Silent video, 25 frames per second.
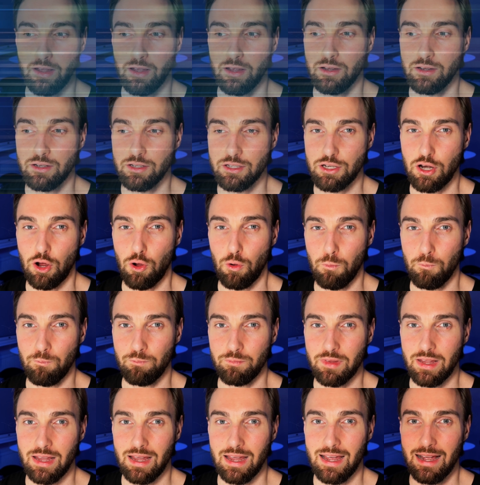So
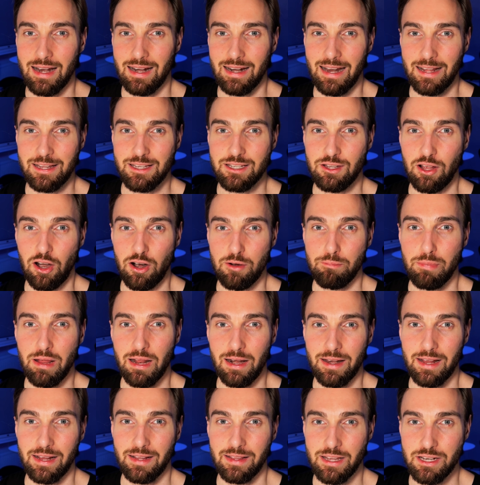let's start
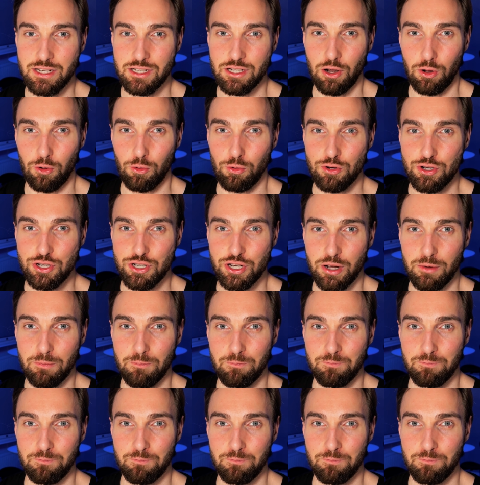building this solution.